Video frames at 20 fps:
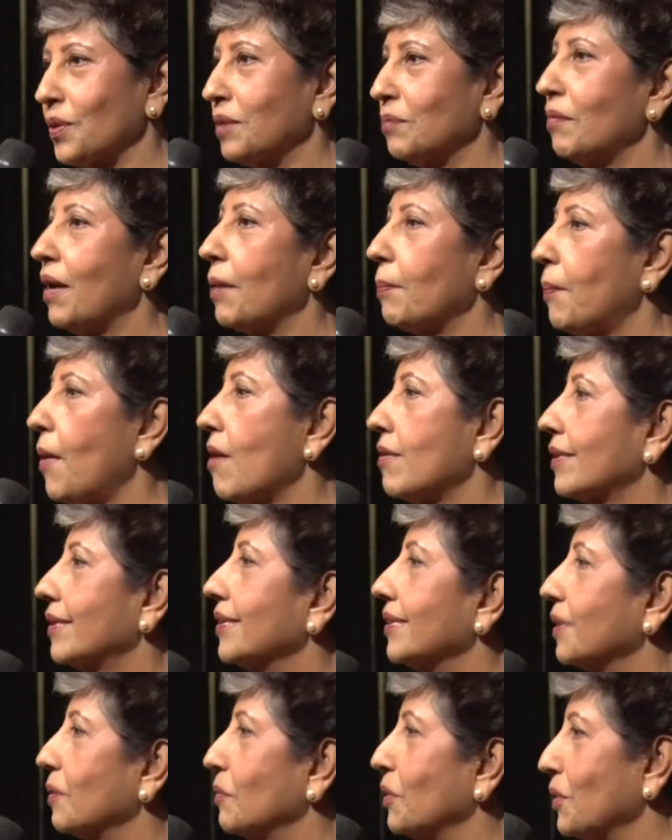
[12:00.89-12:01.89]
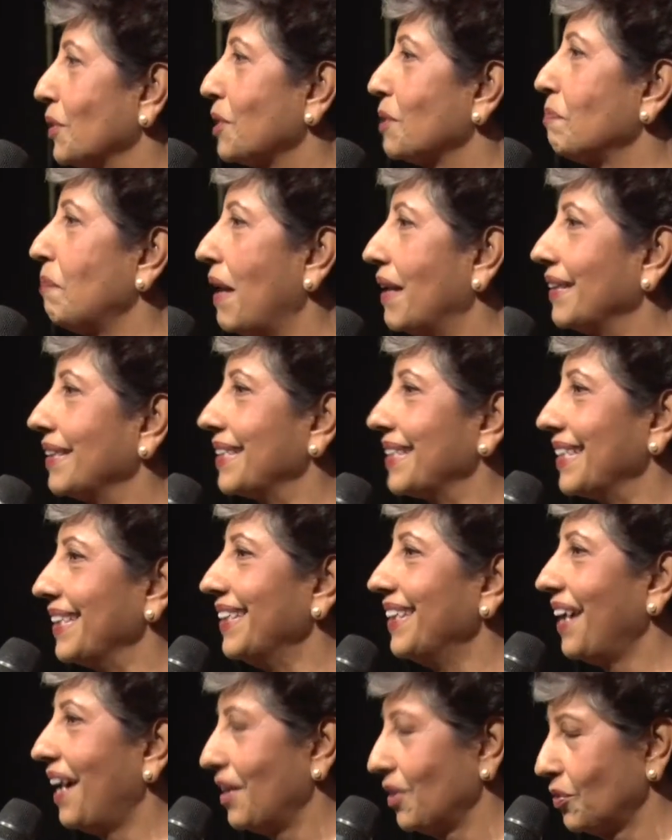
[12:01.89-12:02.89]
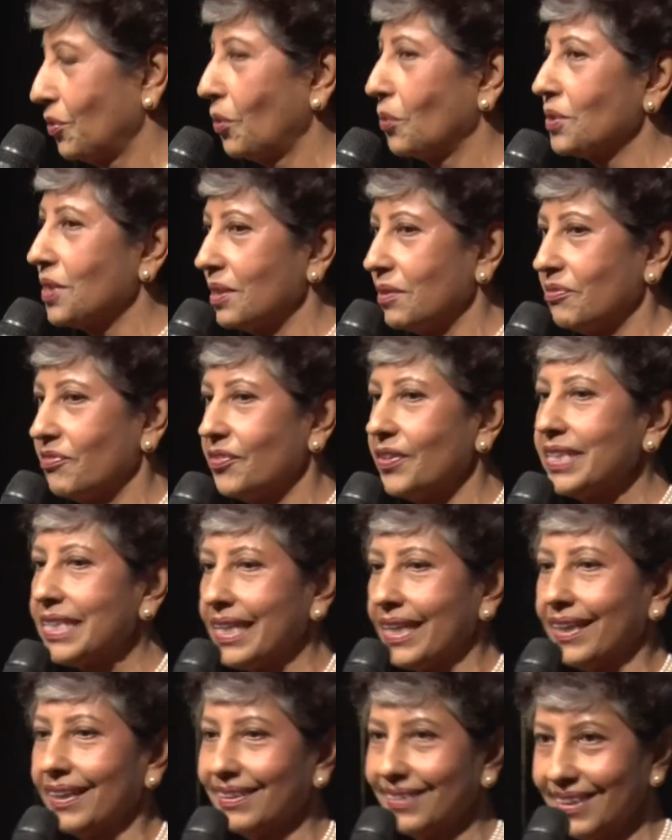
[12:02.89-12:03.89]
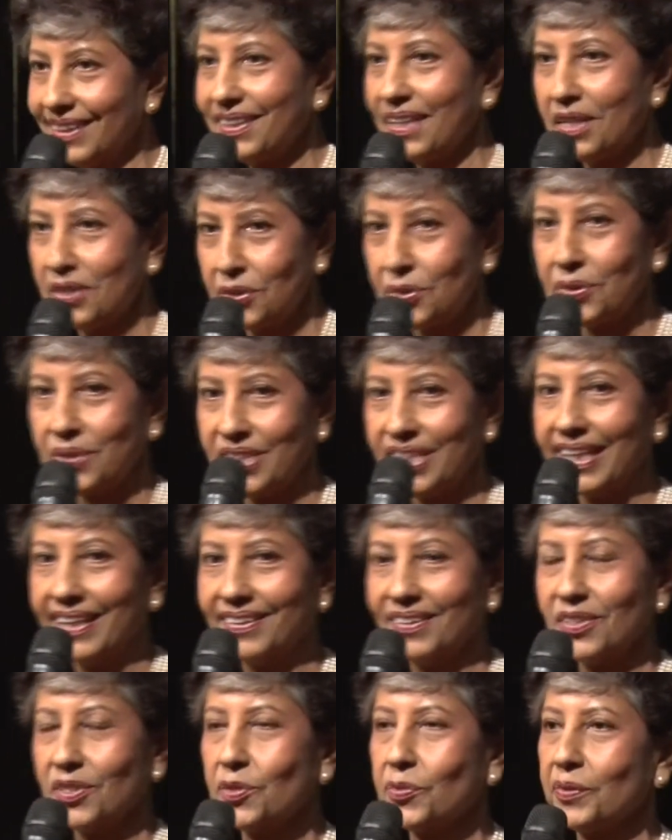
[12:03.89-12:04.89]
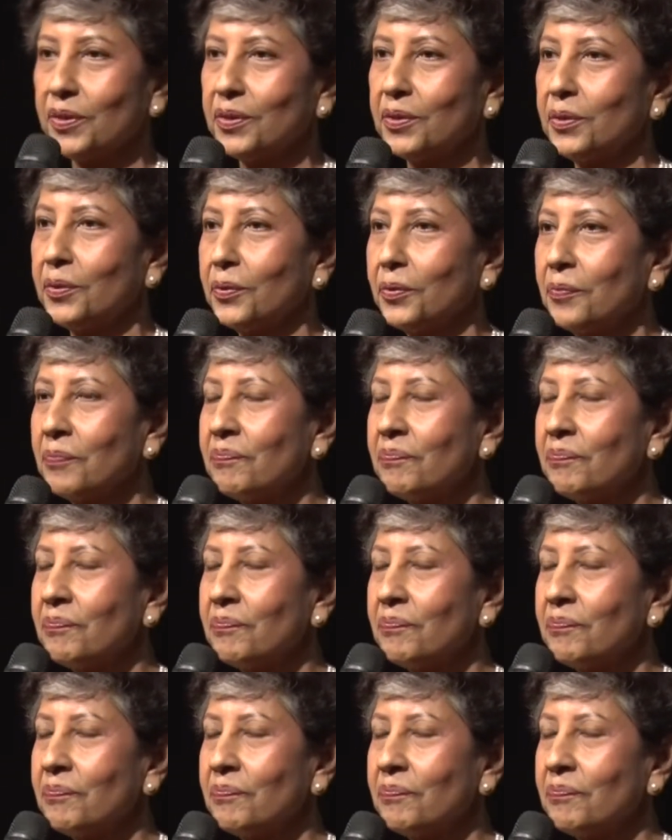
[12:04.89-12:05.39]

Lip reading: my partner, the municipality, I thought it fitting that I should share this with you.